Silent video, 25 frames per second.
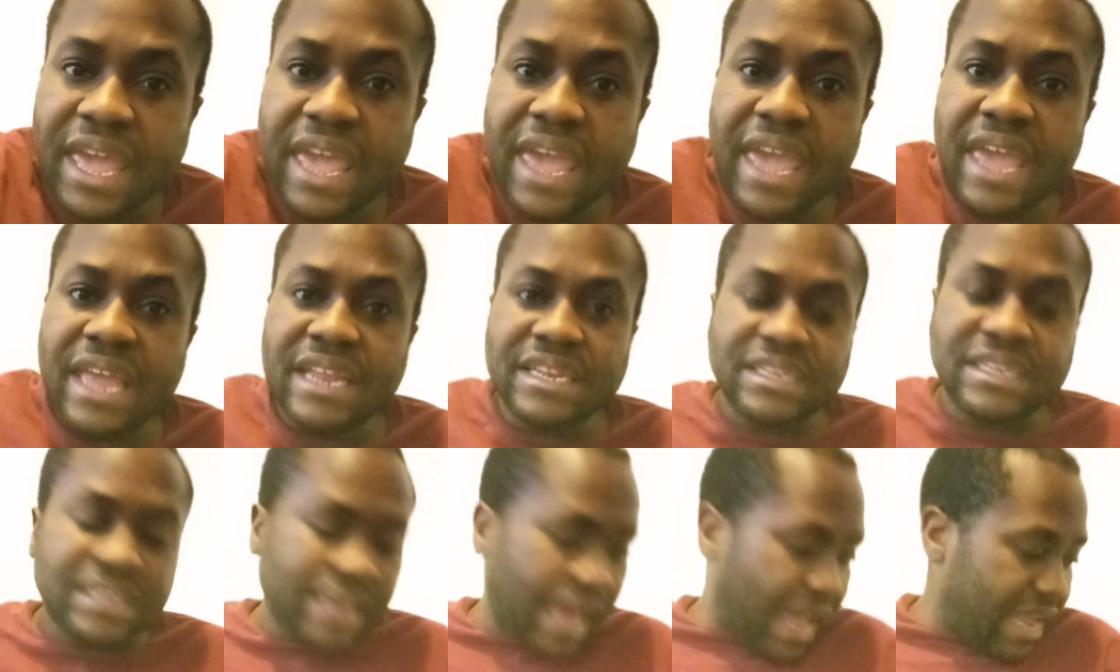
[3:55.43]

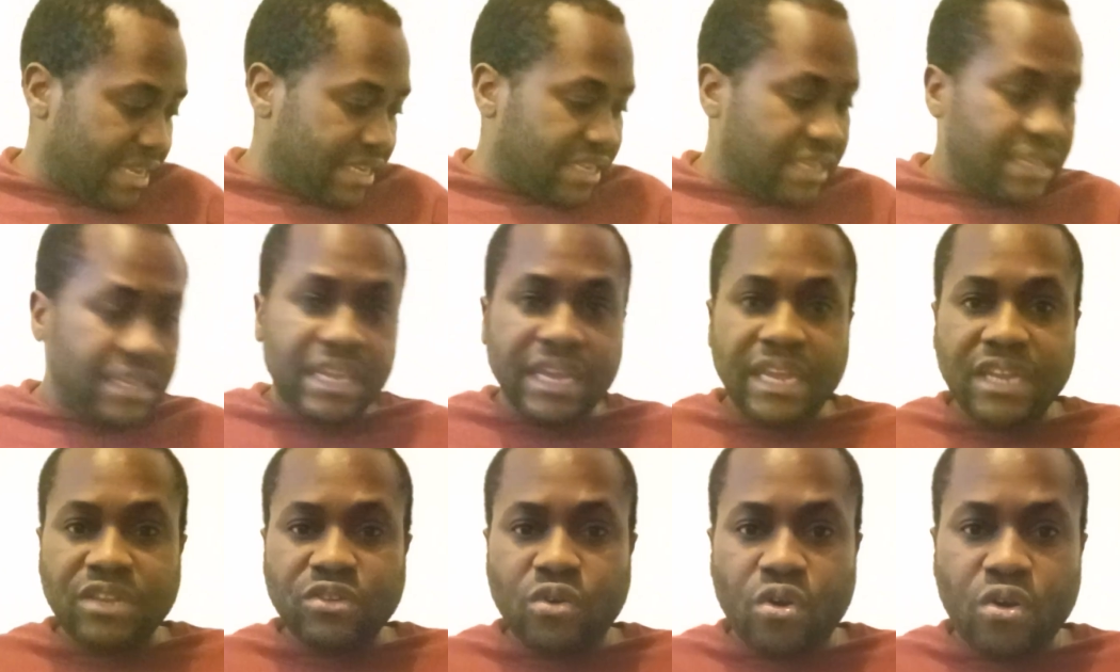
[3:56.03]
And I didn't
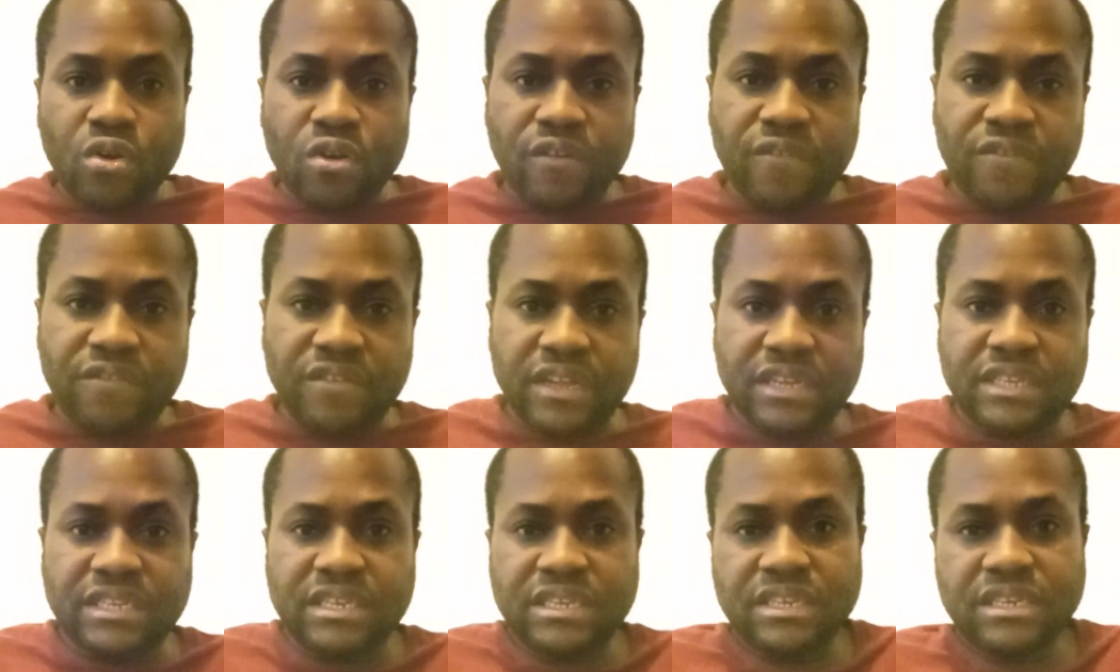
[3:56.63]
eat all of
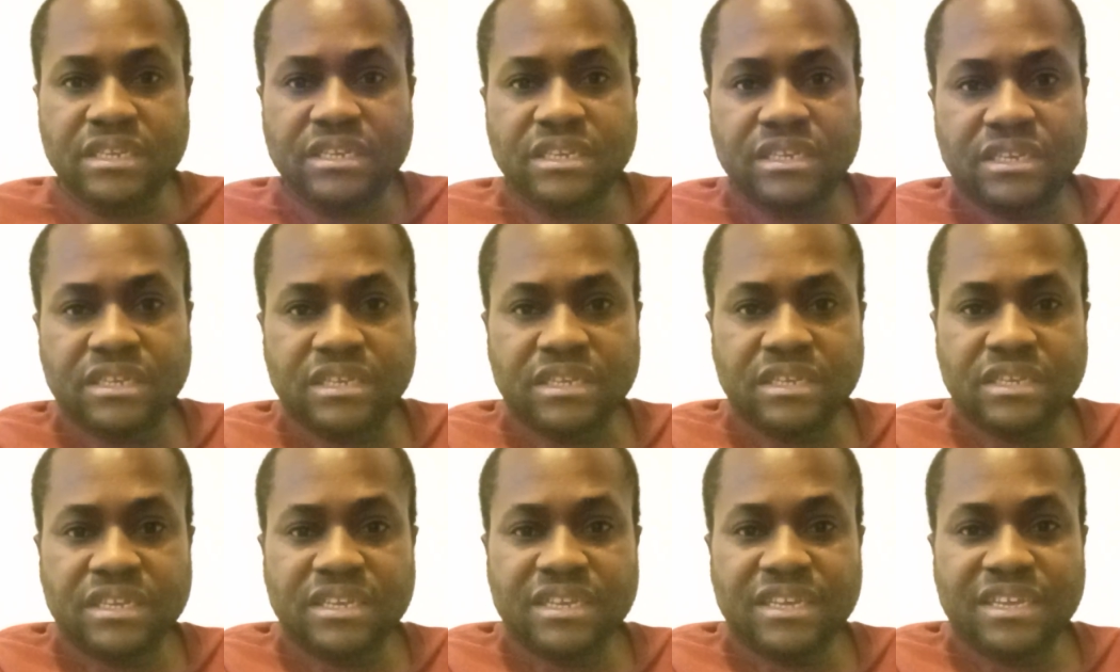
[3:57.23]
it
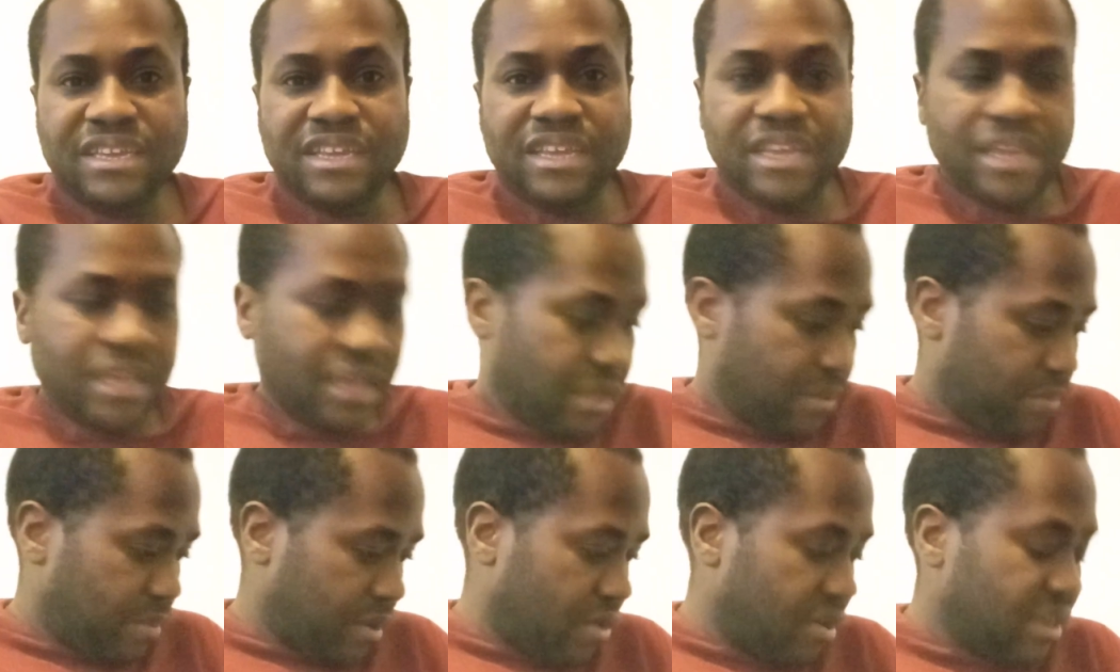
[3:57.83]

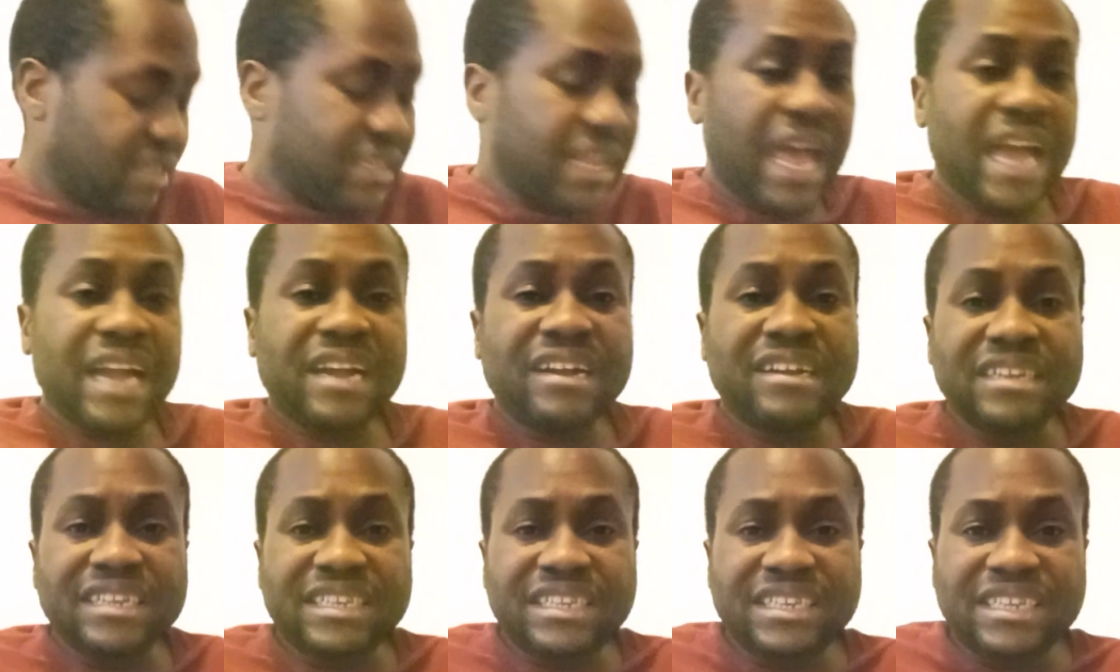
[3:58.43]
because I
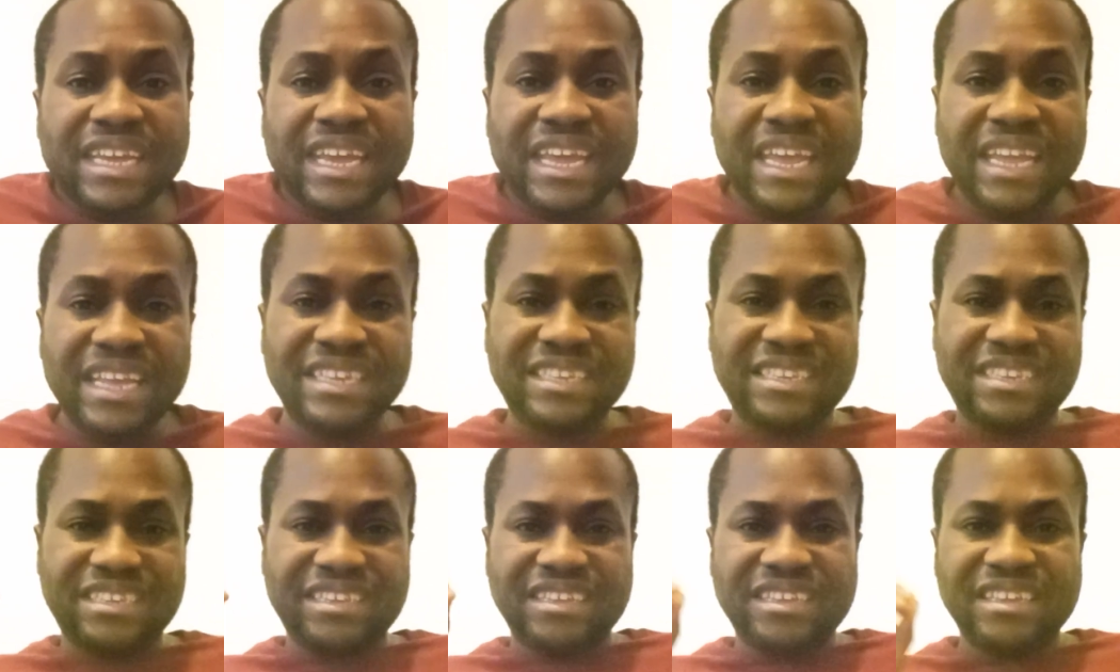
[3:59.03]
could
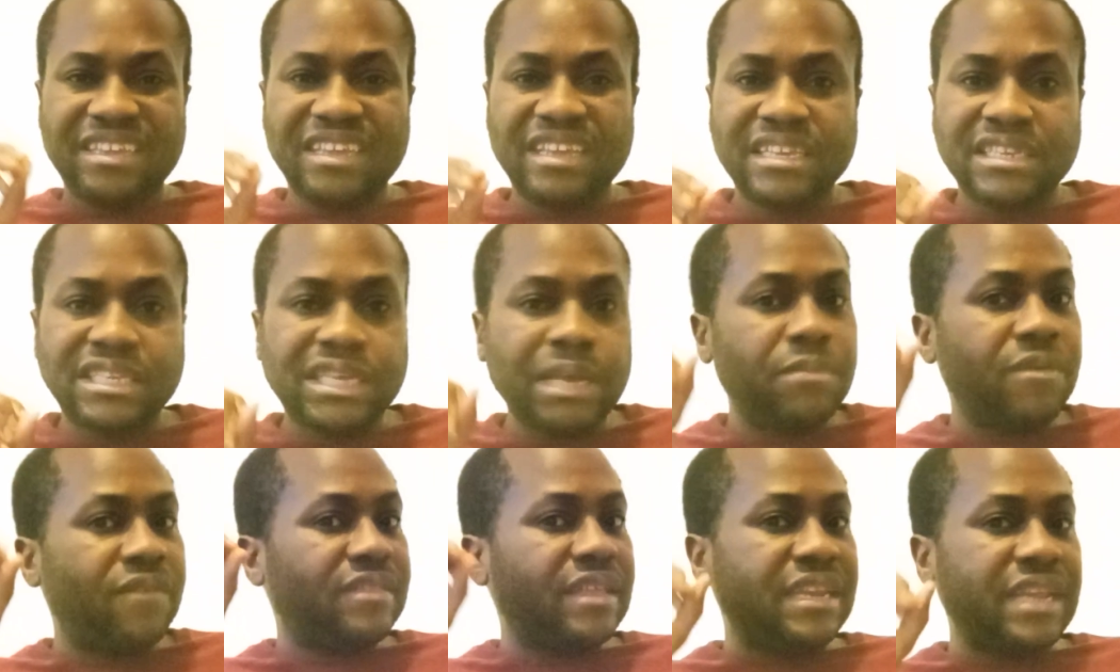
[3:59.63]
taste
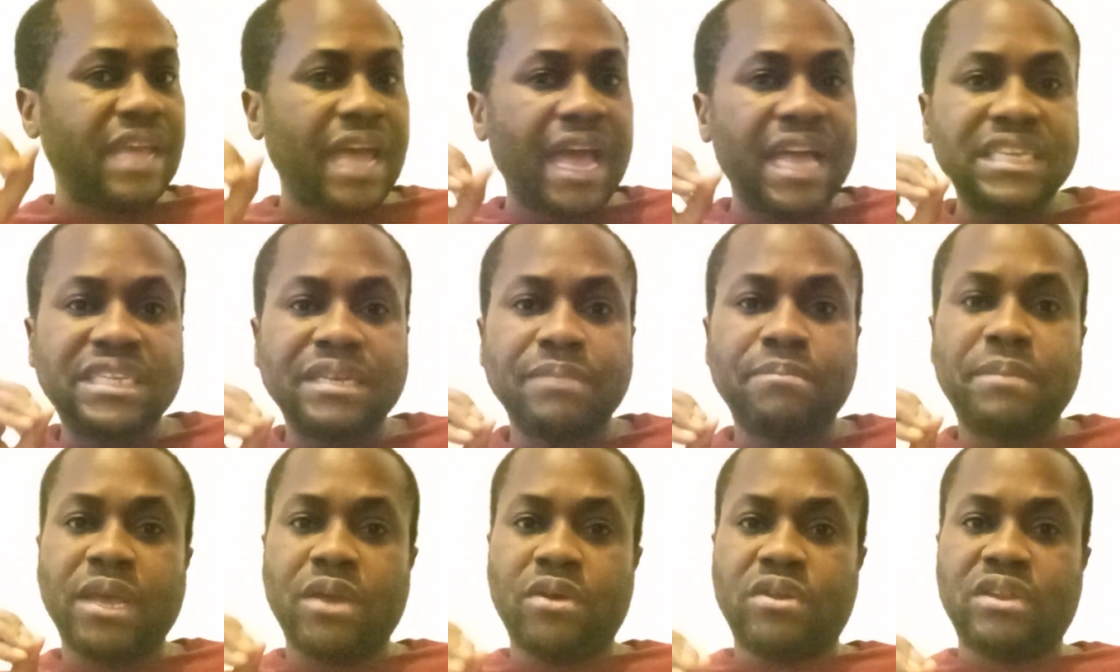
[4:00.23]
some of that
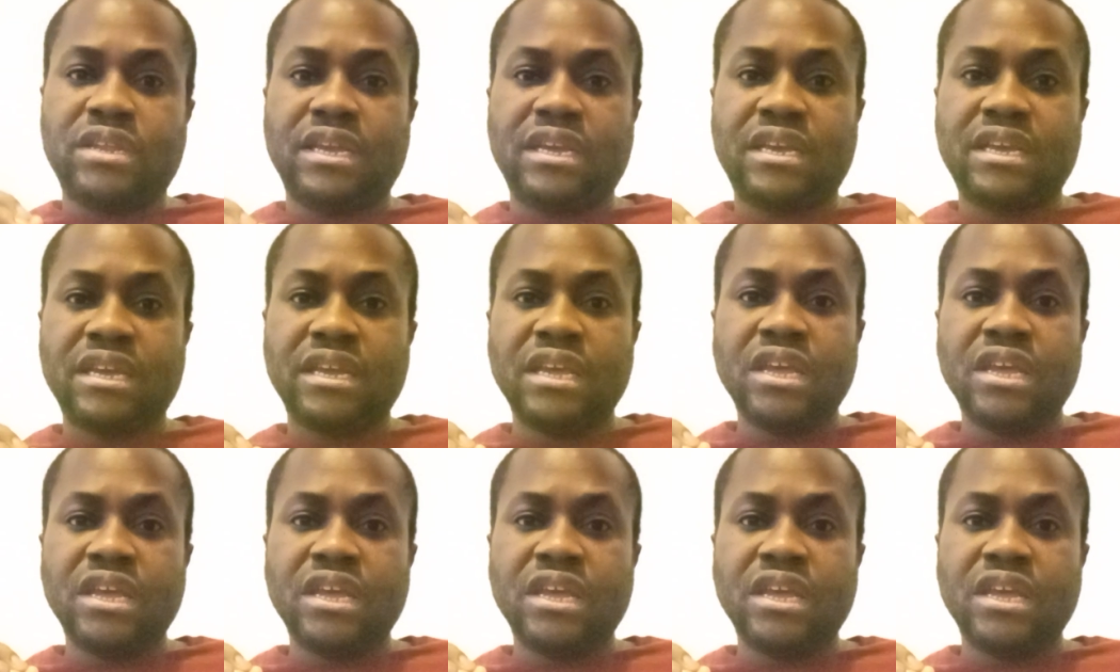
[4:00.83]
antibiotic.